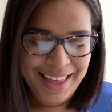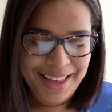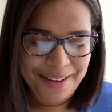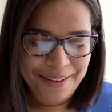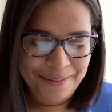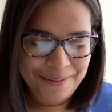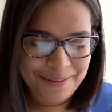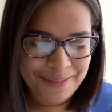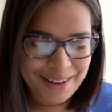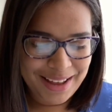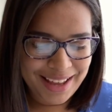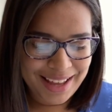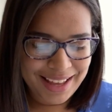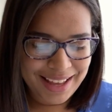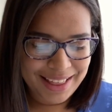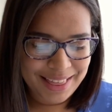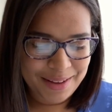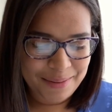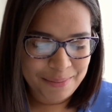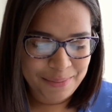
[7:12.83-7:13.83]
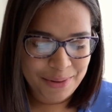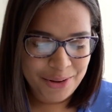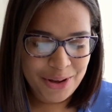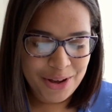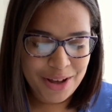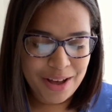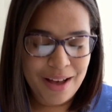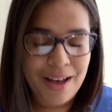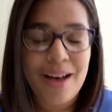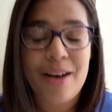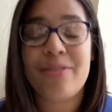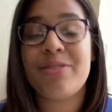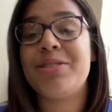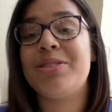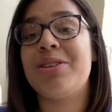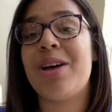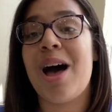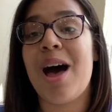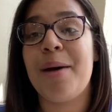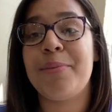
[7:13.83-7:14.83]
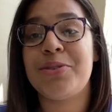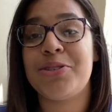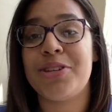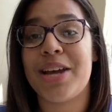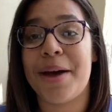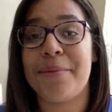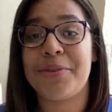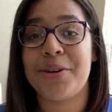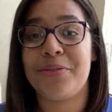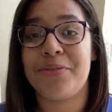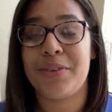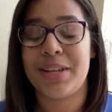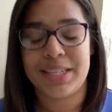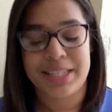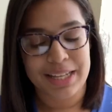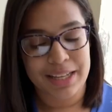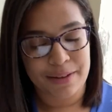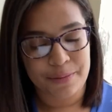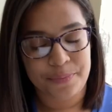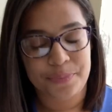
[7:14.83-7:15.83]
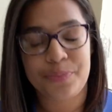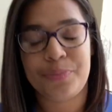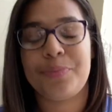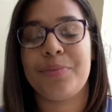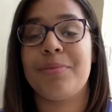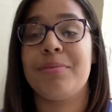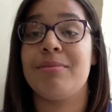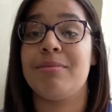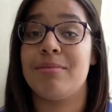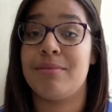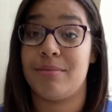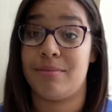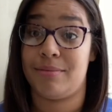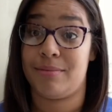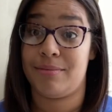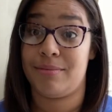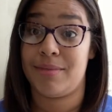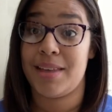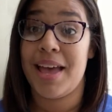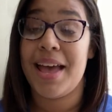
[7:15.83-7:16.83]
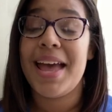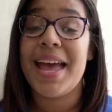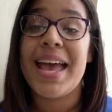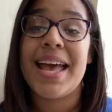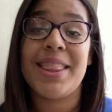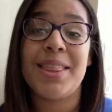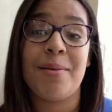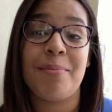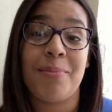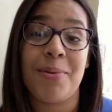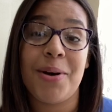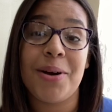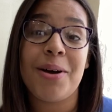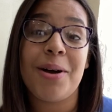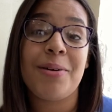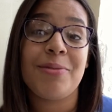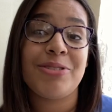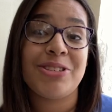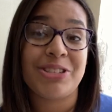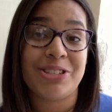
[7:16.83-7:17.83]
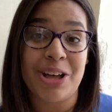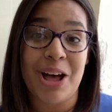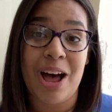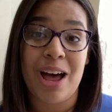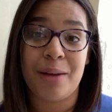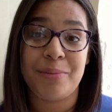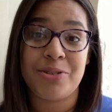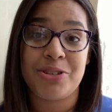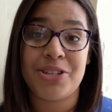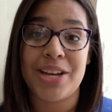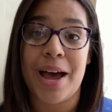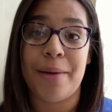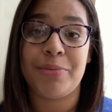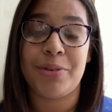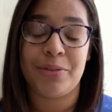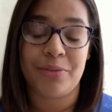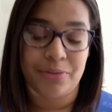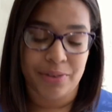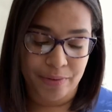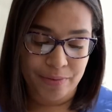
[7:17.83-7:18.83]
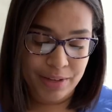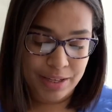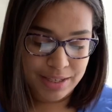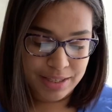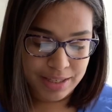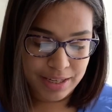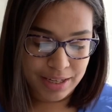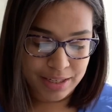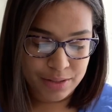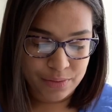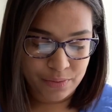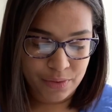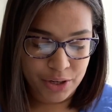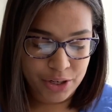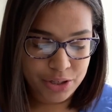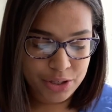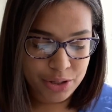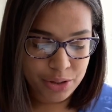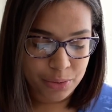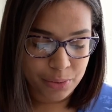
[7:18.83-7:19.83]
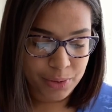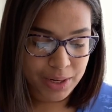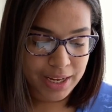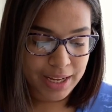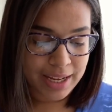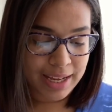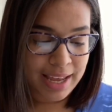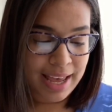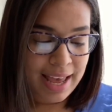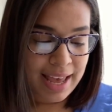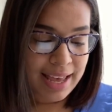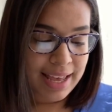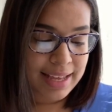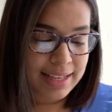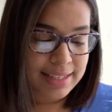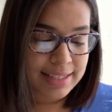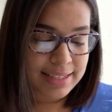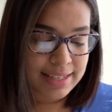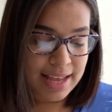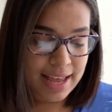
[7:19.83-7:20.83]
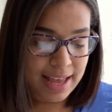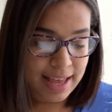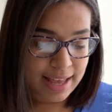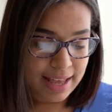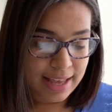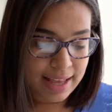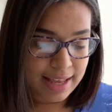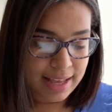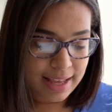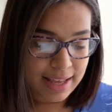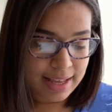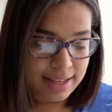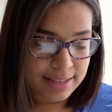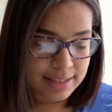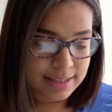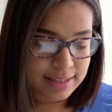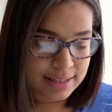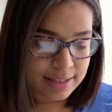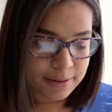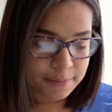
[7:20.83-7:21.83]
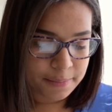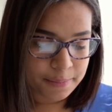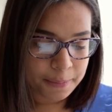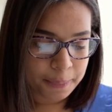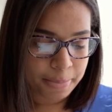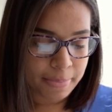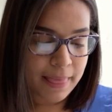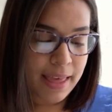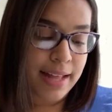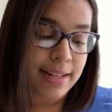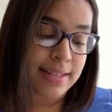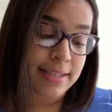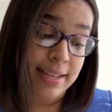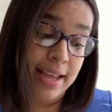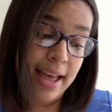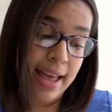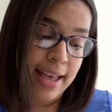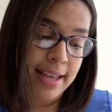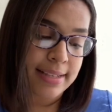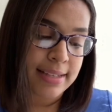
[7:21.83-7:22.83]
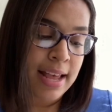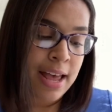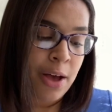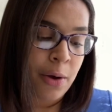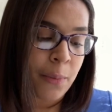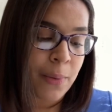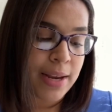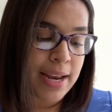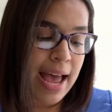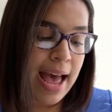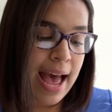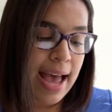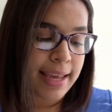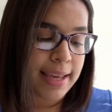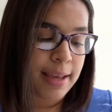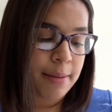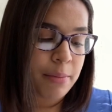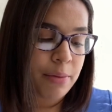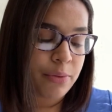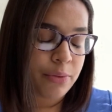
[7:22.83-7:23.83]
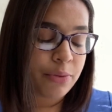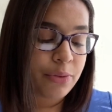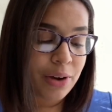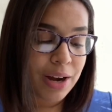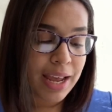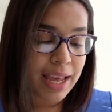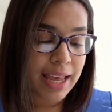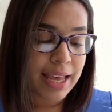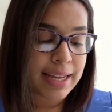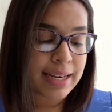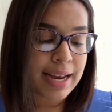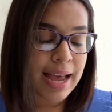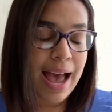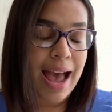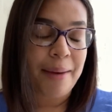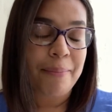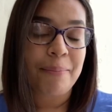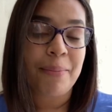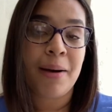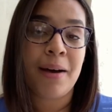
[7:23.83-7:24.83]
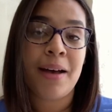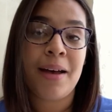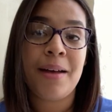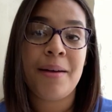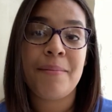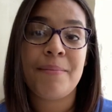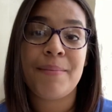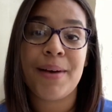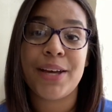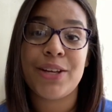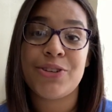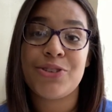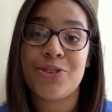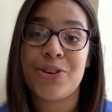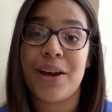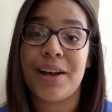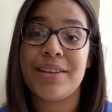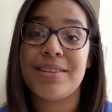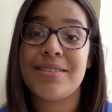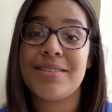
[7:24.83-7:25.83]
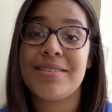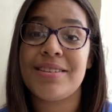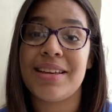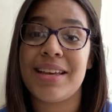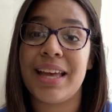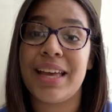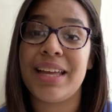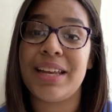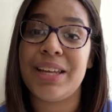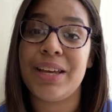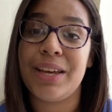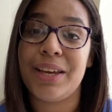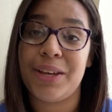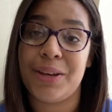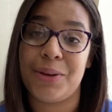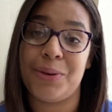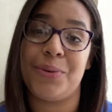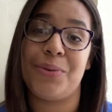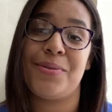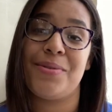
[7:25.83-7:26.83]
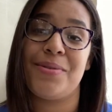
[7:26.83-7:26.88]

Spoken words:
but in the book of Psalms chapter 56, verse 3, it says, when I am afraid, I put my trust in you.